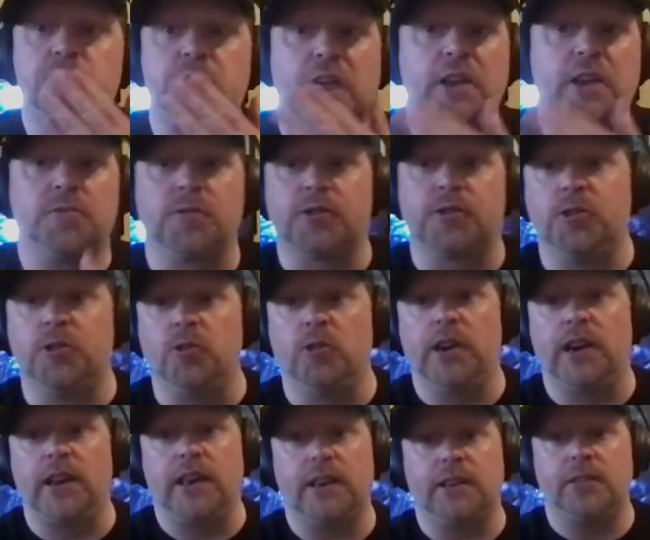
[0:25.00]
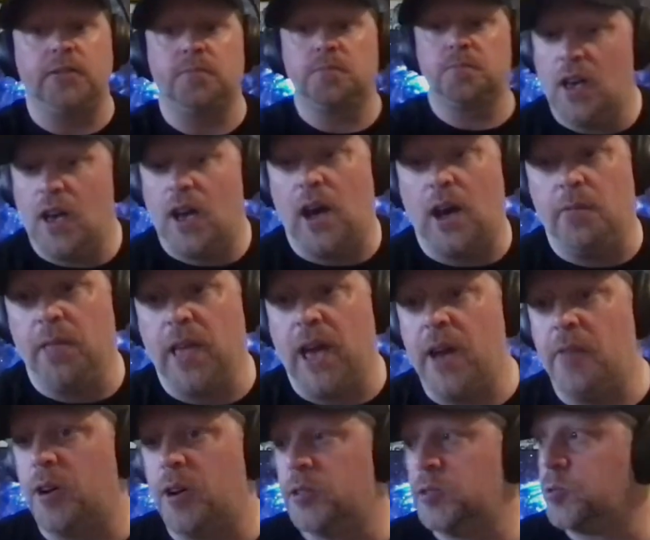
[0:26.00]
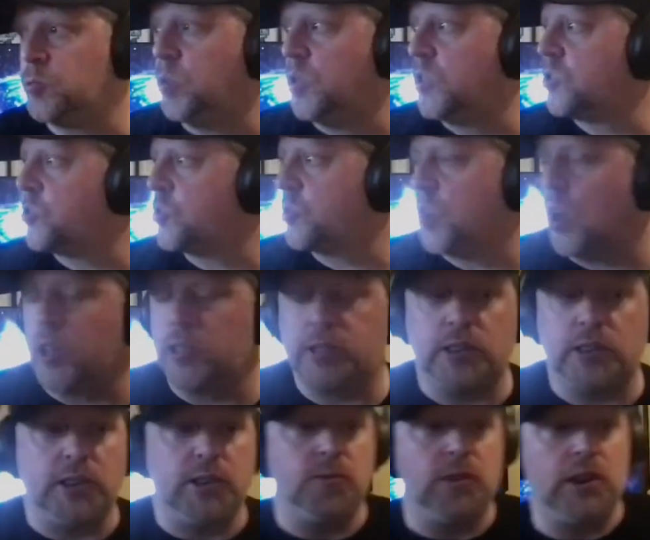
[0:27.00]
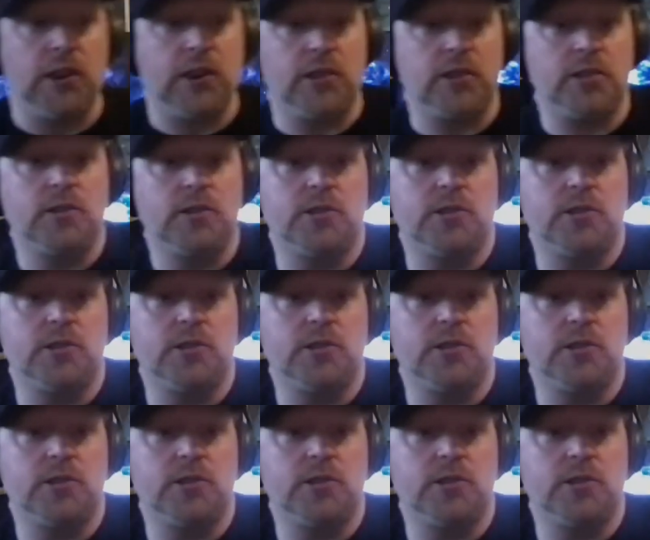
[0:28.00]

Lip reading: Thanks for tuning in. I'm live on twitch.tv/Clay